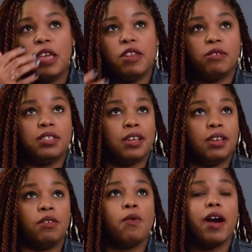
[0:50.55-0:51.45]
You know, sung
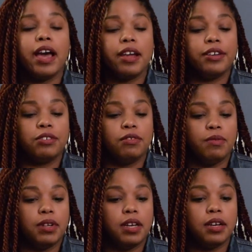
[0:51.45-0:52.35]
in choirs
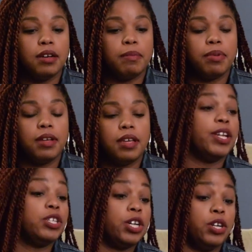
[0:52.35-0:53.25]
growing up,
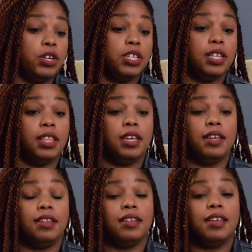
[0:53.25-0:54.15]
at church, and
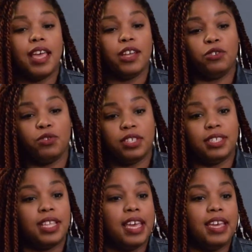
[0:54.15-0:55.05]
then at Georgia
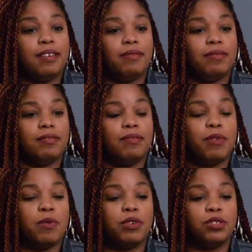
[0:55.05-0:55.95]
State,
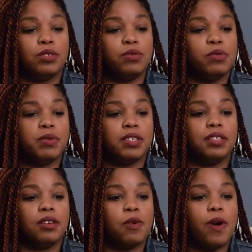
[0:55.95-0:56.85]
where I went to school, was in
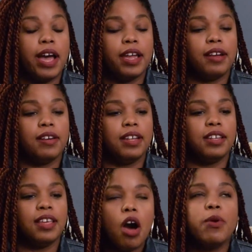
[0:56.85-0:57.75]
the choir,
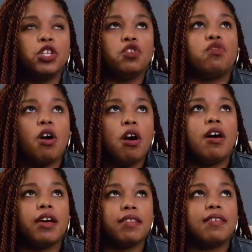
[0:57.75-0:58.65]
and always
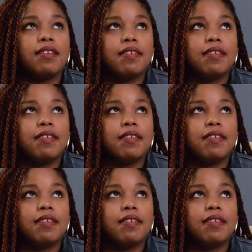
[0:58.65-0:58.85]
drawn to